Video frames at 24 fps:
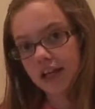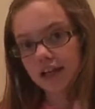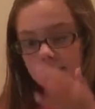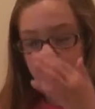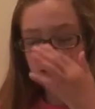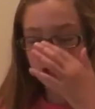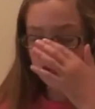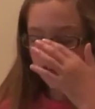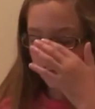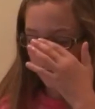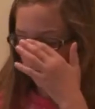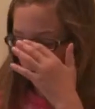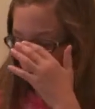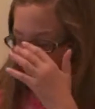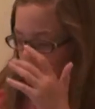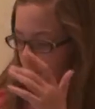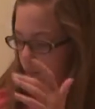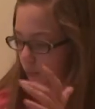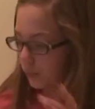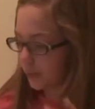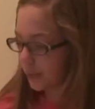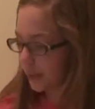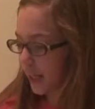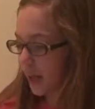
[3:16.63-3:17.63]
Now,
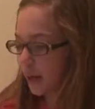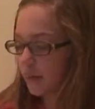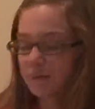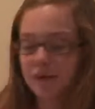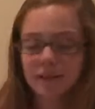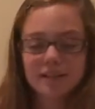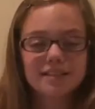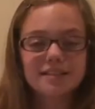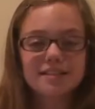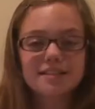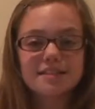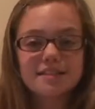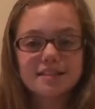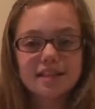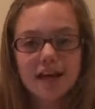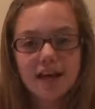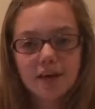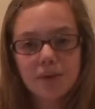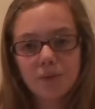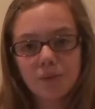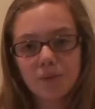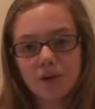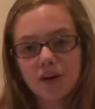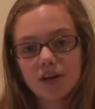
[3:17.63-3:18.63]
what they meant to
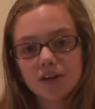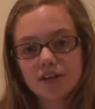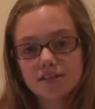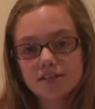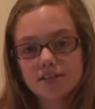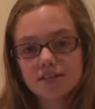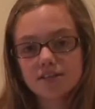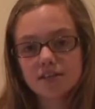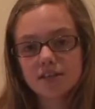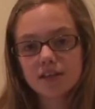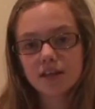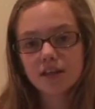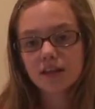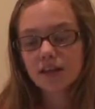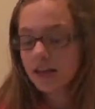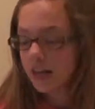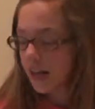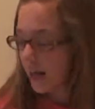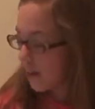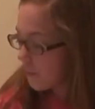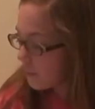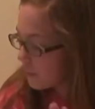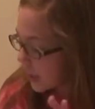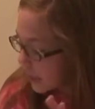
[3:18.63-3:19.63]
say was, if